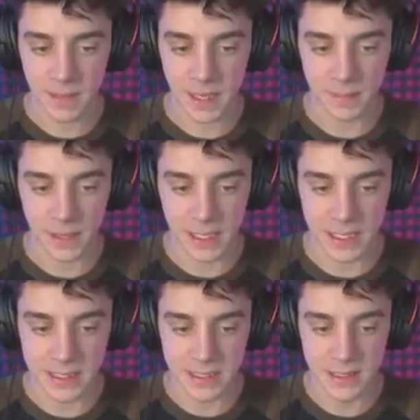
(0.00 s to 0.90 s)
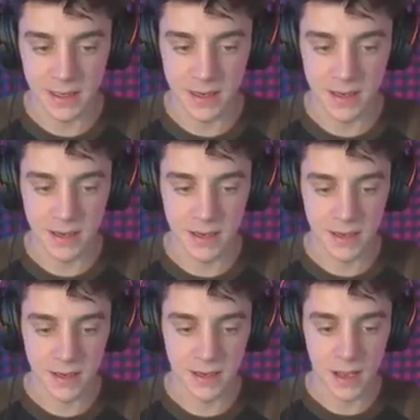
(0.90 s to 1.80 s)
Pick up the keys.
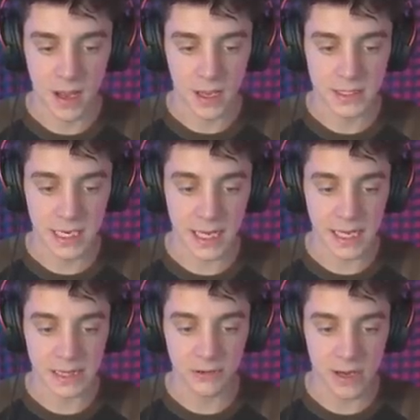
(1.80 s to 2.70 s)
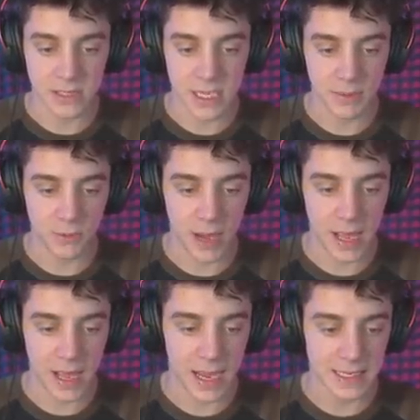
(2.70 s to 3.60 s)
Did I get the groundskeeper
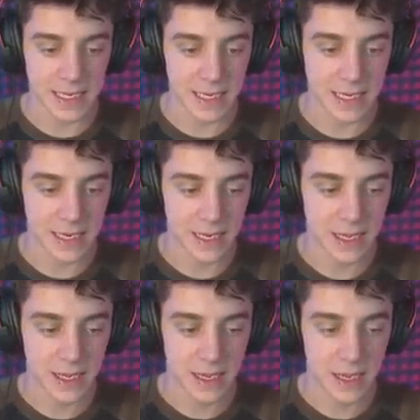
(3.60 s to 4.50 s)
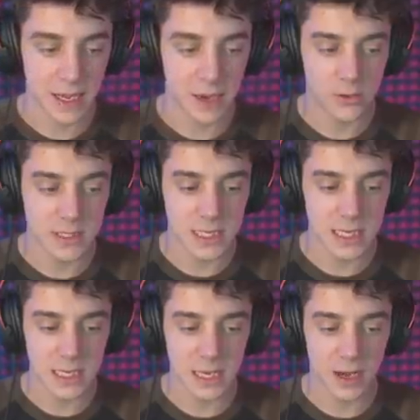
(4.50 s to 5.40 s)
wet? I did. Oh, is
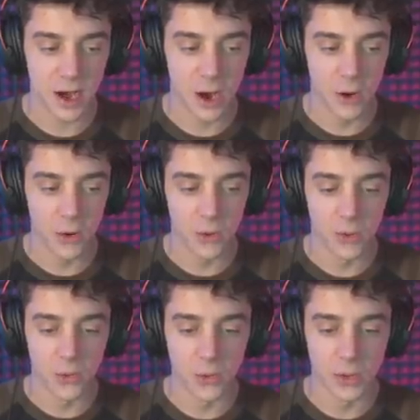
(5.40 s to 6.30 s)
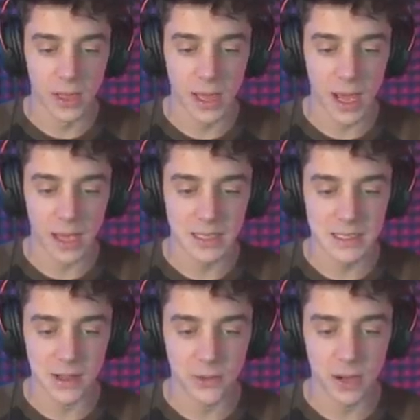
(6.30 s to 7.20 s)
he? Oh, yeah,
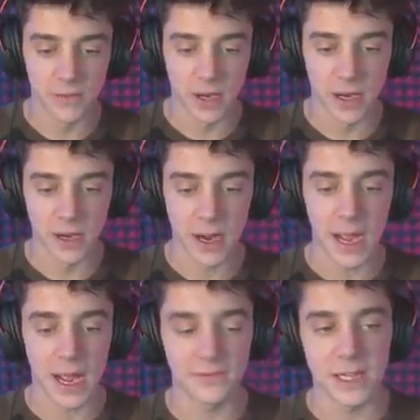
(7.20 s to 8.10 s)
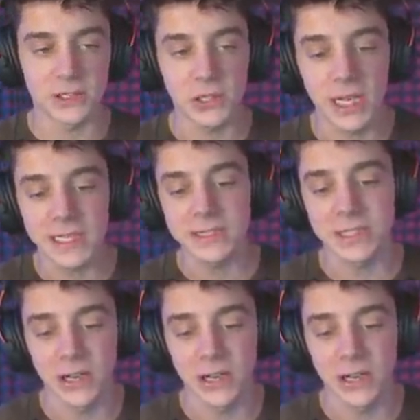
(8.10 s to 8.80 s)
he's all the way over here. Hi, I've got your keys,